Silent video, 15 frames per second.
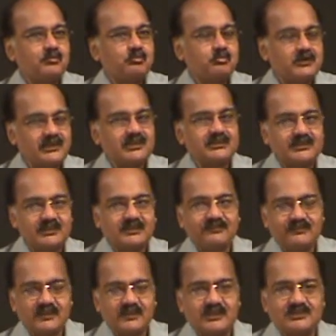predicted
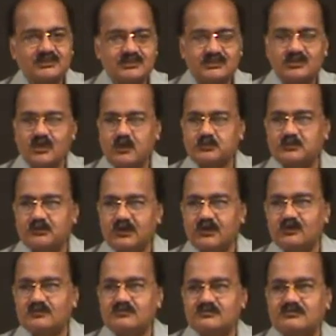defect density drops
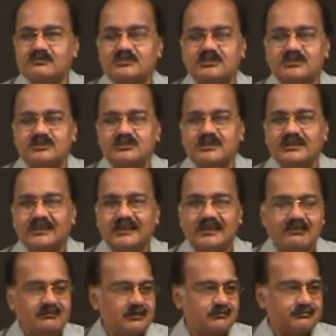below a certain
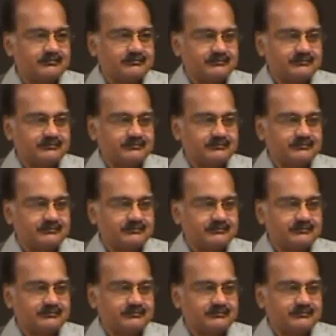level,